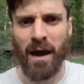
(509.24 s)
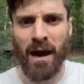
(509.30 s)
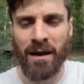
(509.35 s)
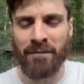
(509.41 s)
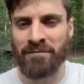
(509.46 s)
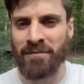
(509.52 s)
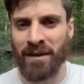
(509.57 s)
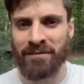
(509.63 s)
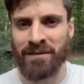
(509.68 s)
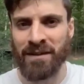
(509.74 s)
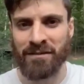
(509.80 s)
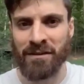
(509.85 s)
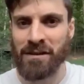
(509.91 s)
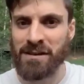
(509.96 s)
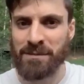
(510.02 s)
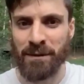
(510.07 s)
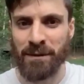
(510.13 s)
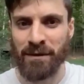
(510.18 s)
I've never
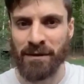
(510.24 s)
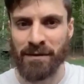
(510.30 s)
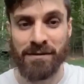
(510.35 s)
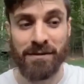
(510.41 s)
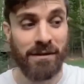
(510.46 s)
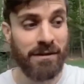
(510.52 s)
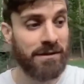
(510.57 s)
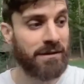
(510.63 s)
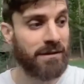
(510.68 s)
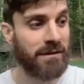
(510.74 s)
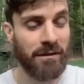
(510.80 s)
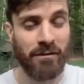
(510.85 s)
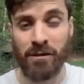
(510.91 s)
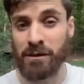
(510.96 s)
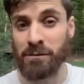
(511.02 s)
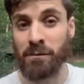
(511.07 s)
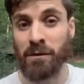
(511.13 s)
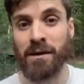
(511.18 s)
experienced such
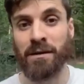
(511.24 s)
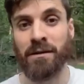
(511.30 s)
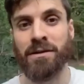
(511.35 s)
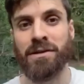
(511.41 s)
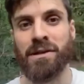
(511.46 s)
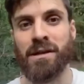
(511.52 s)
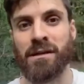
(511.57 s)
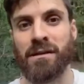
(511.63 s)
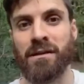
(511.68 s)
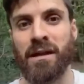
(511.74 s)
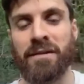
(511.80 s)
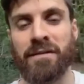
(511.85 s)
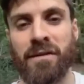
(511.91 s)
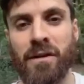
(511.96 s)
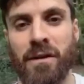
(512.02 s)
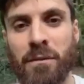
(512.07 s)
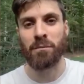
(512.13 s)
incredible energy on a live call.